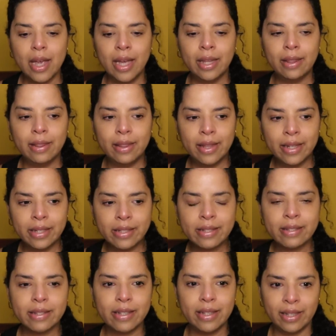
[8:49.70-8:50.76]
And
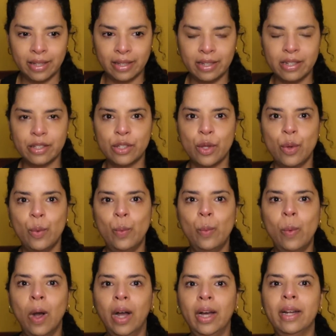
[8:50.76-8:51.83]
this is
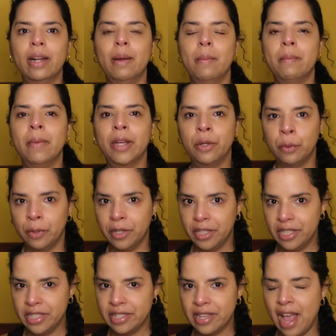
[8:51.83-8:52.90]
what
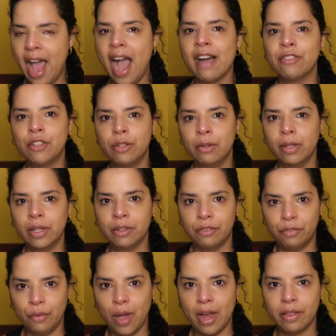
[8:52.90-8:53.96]
minorities have to
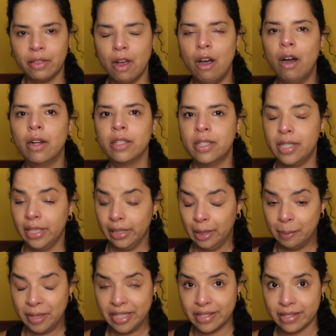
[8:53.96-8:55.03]
live with on a
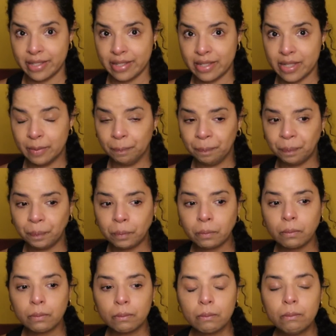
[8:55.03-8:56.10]
daily basis,
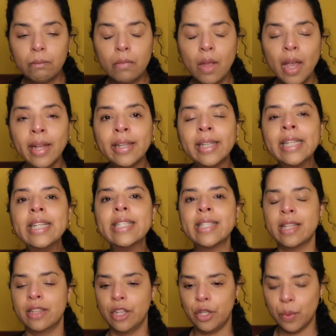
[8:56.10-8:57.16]
at least
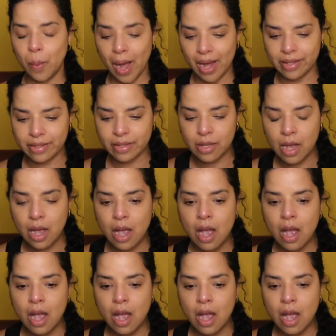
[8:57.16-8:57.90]
in the US.